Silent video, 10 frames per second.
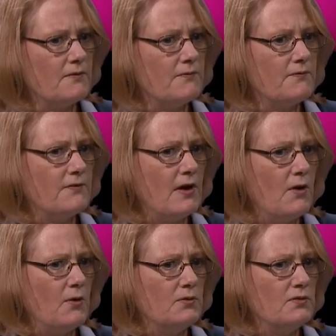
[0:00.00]

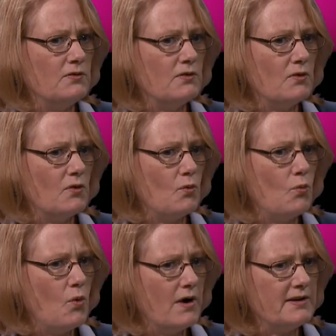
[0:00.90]
found
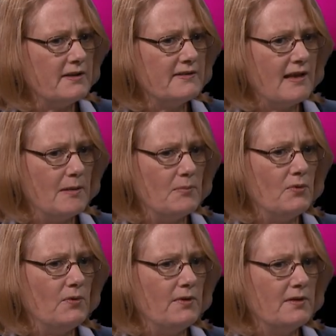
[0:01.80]
one
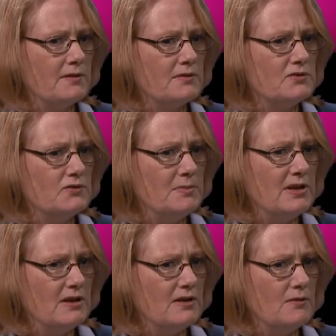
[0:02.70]
example to
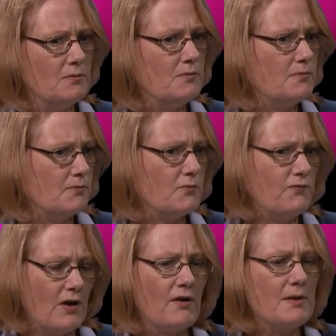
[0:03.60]
be
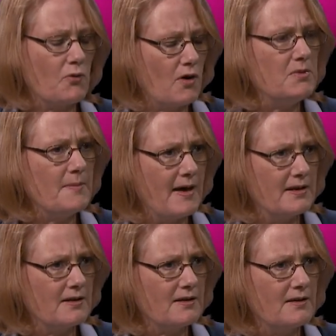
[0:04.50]
very
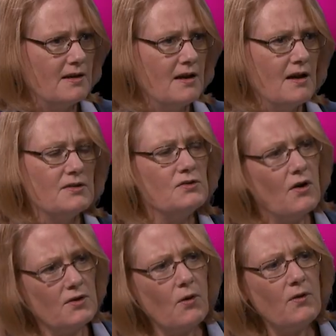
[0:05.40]
problematic.
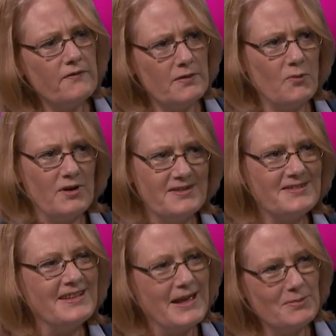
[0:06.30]
Not all of them wanted
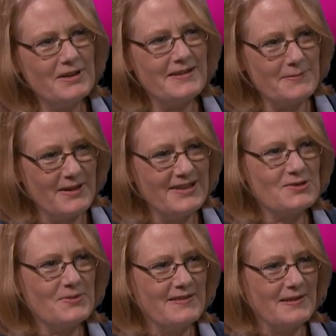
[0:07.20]
to label it as
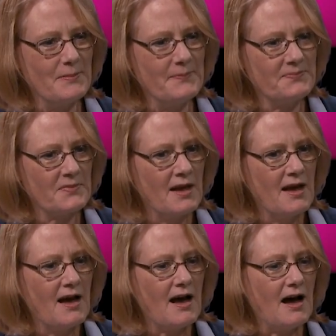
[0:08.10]
plagiarism.
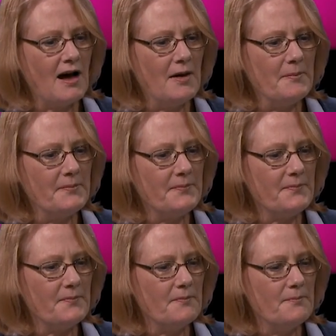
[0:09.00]

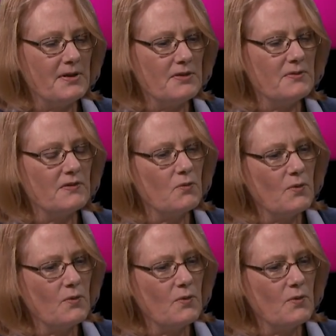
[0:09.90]
But there was a